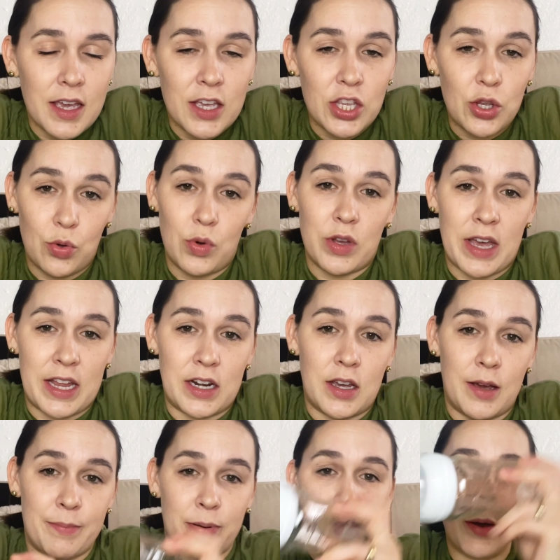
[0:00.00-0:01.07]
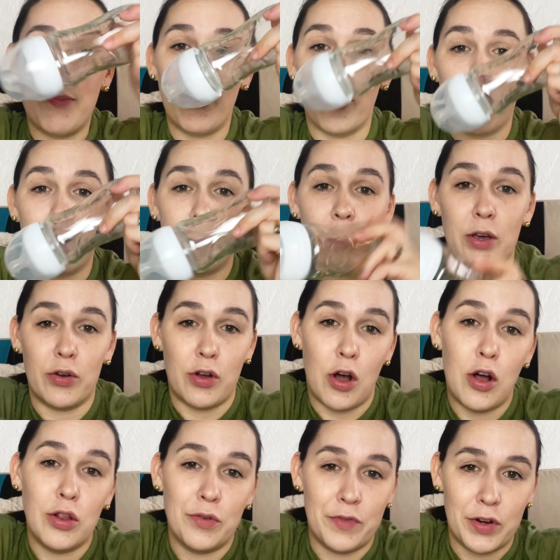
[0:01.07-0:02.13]
you will end up pouring milk
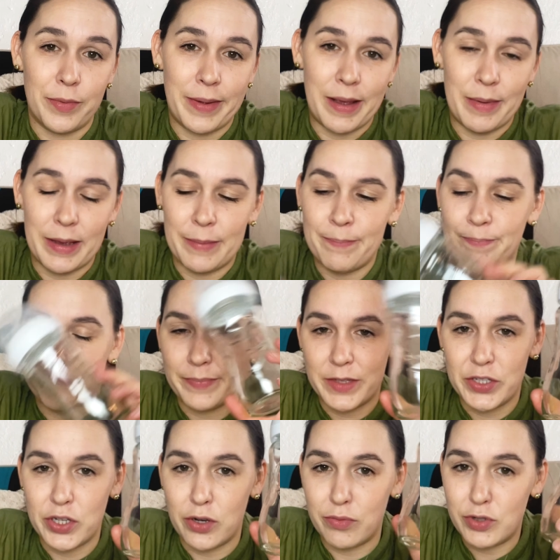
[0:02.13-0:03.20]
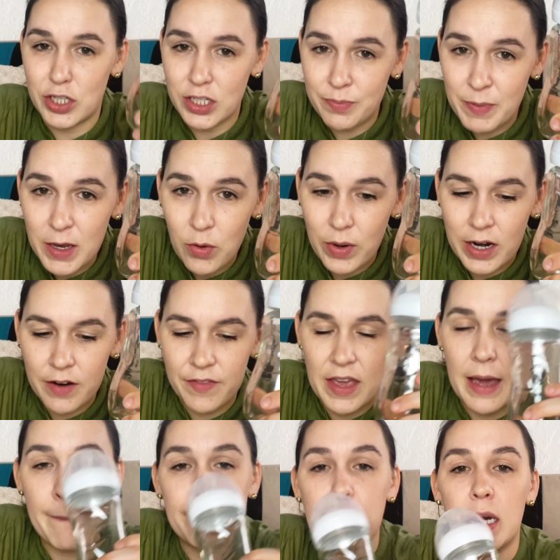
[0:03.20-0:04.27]
all over your baby. So just be aware of
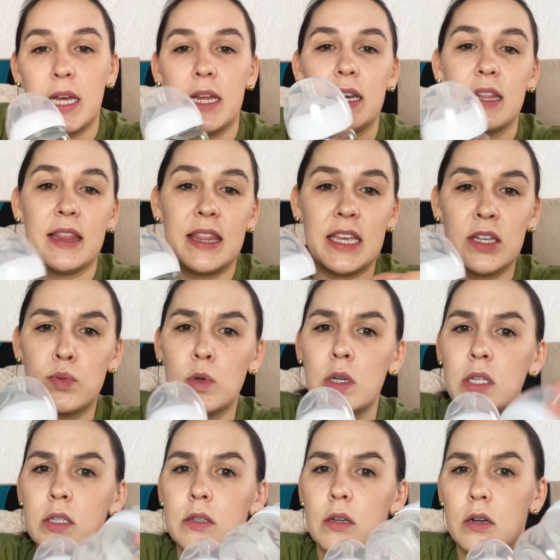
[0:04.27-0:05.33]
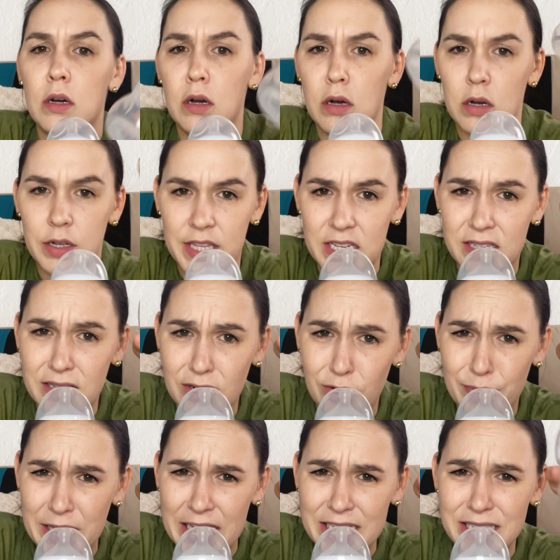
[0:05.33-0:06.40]
that. But these ones, oh, these little
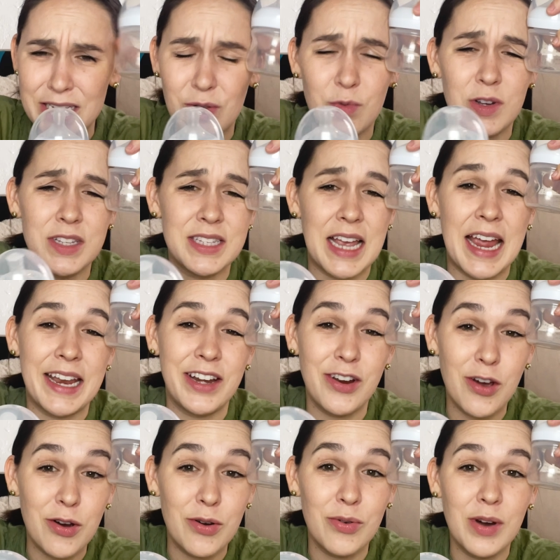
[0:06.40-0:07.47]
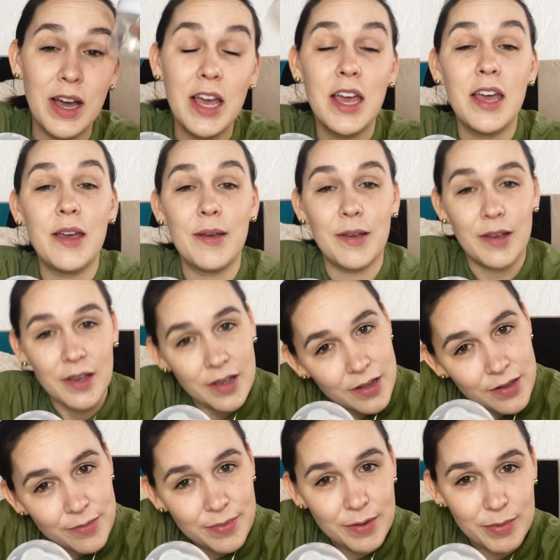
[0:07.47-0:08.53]
plastic ones, I know
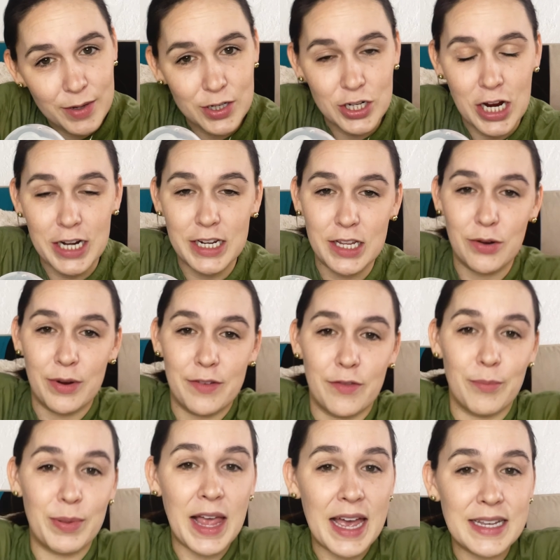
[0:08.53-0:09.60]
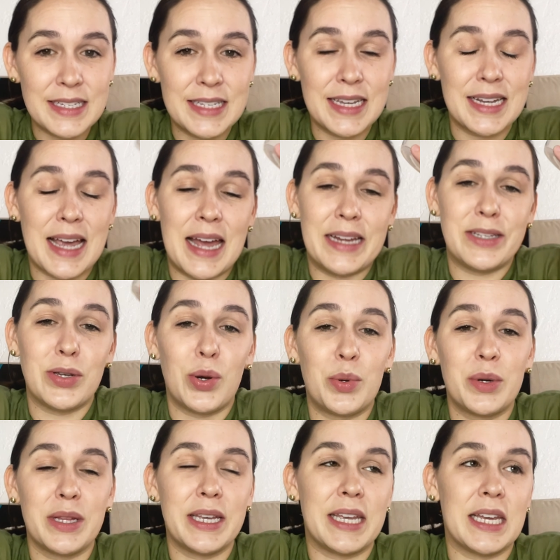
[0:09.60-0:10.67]
people are trying to get away from plastic. I
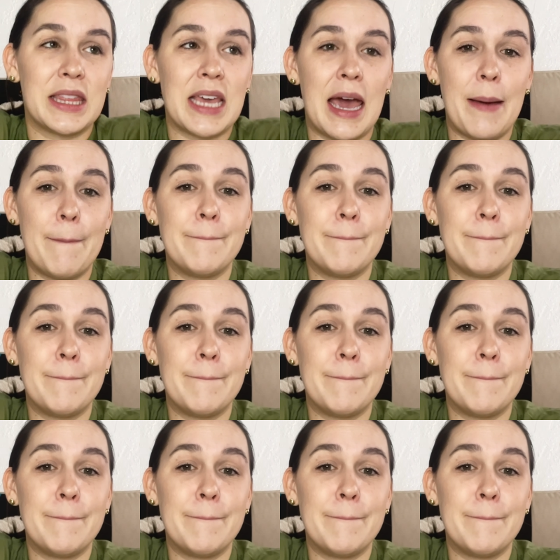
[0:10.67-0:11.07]
totally get that,